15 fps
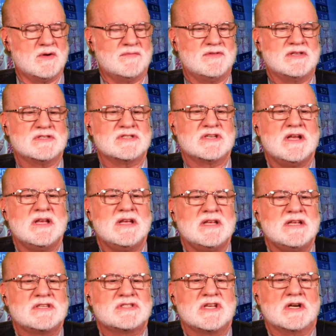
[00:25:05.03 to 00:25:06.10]
of this
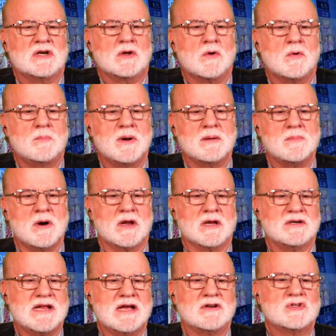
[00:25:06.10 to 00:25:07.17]
cyclical bear
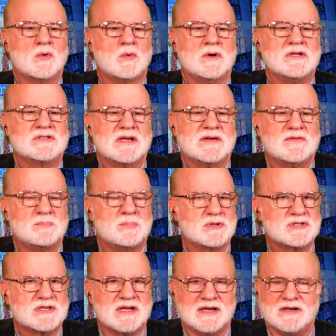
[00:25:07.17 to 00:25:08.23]
market, down
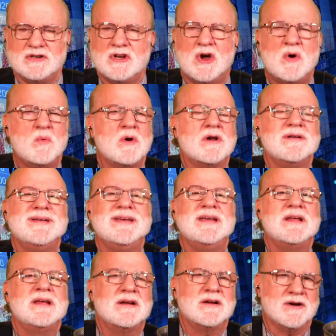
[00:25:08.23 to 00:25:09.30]
27%, nowhere
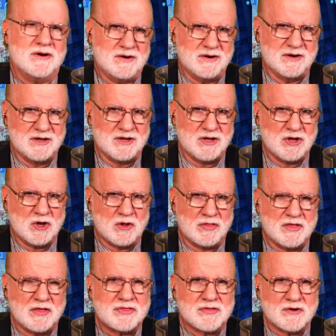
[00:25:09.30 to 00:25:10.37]
near
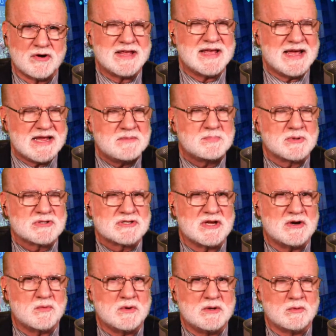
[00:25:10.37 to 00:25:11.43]
the
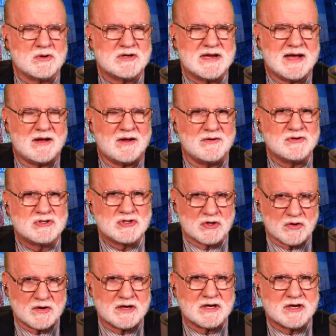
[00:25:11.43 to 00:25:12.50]
38% we were down
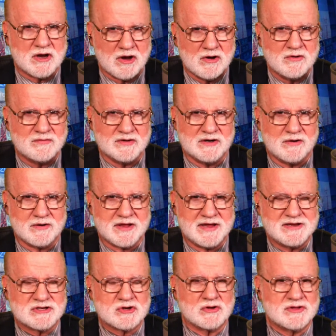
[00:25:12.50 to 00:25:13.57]
during COVID.
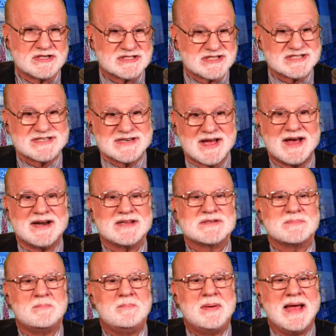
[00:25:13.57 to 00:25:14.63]
Okay, so this is not as
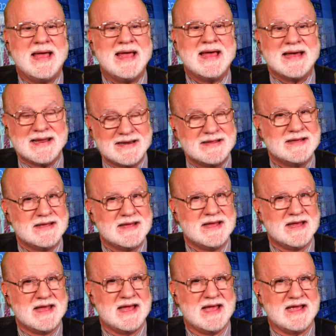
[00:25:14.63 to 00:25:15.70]
bad
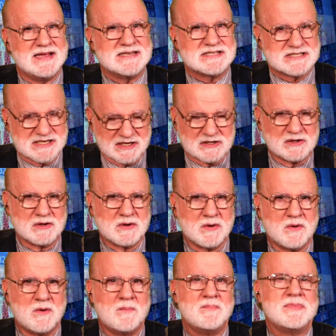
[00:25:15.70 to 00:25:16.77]
a
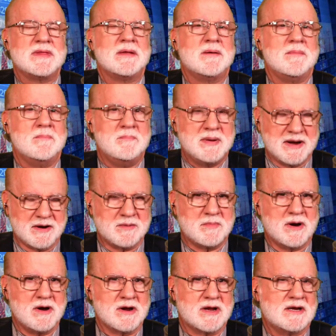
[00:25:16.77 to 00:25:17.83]
cyclical bear
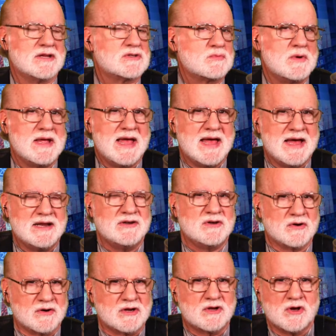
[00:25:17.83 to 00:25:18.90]
market as we had
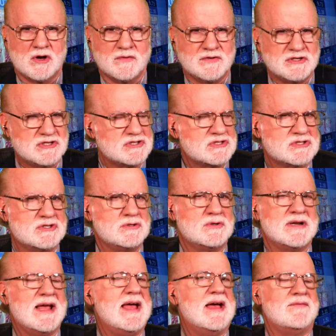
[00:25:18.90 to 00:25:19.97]
during COVID just
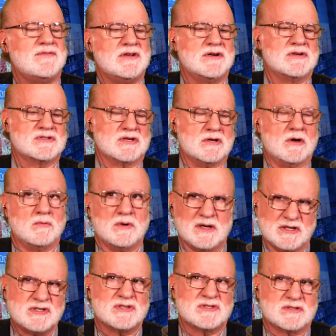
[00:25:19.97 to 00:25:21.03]
2.5 years ago,
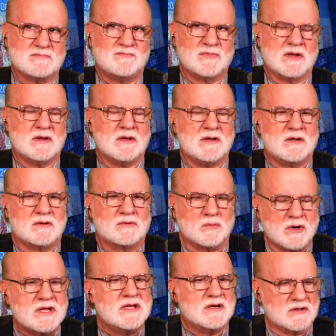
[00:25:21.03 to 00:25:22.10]
really just
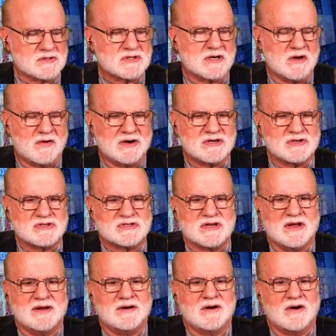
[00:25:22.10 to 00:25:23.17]
3 years ago, I should
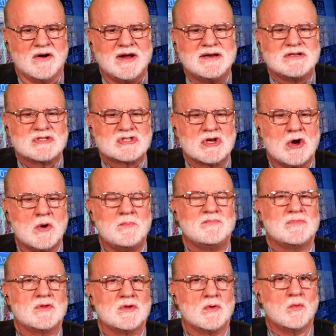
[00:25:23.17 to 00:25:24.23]
say. All right. So
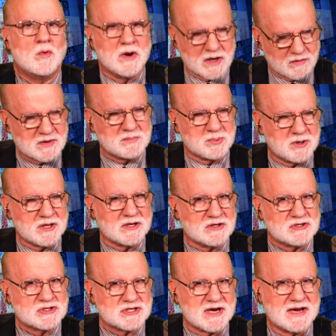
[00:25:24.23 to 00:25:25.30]
we're in pretty
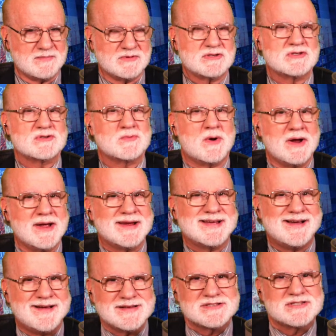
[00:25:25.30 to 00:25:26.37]
good shape. This is why I
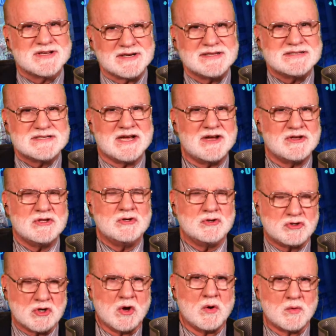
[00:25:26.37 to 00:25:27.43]
constantly tell you,
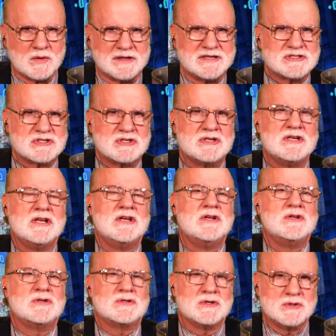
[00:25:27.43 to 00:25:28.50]
don't listen
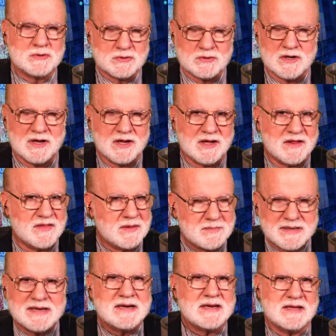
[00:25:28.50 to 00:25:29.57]
to the
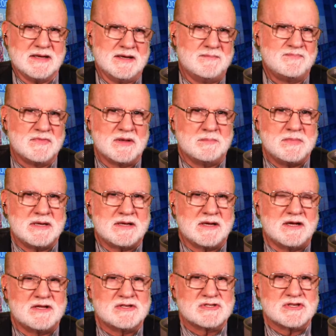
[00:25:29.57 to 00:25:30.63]
media
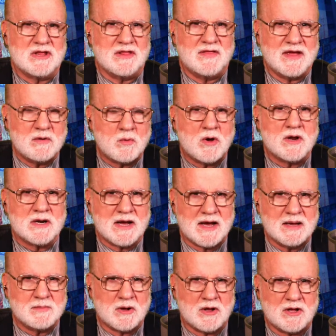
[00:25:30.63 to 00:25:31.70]
because they want
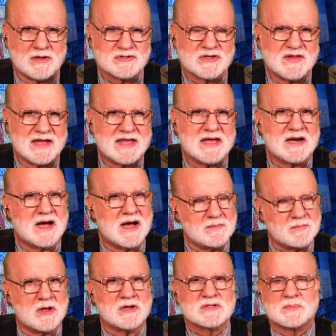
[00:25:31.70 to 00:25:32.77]
eyeballs and they get
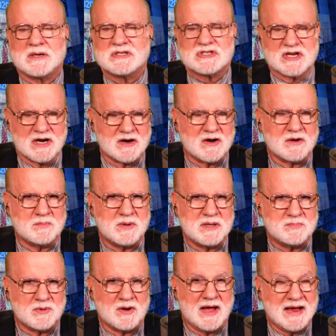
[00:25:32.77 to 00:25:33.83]
eyeballs by scaring
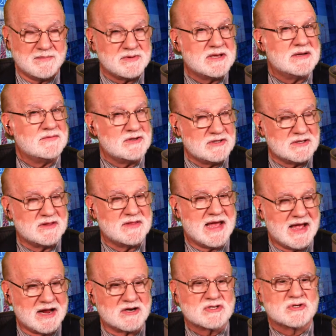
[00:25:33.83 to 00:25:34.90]
people. I'm giving you
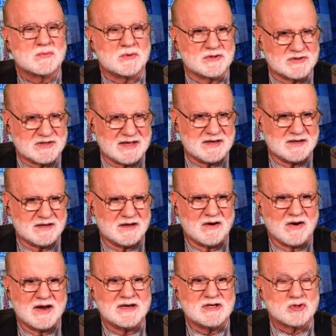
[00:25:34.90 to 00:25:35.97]
the actual data.
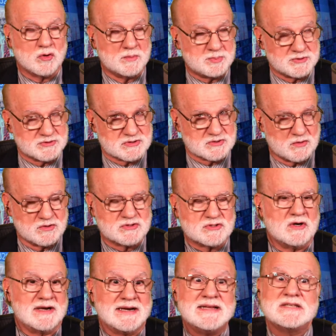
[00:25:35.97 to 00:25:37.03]
All right. Triple sourced
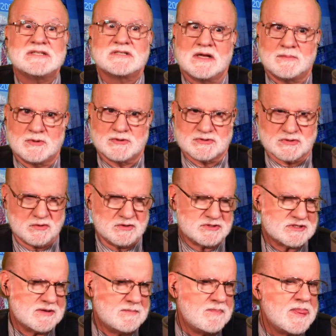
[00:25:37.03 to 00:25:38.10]
or at least double
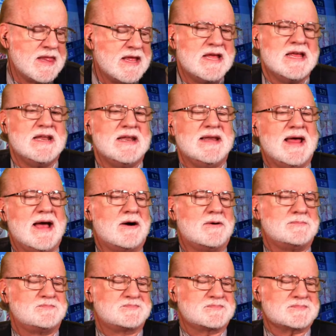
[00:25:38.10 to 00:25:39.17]
sourced. Now,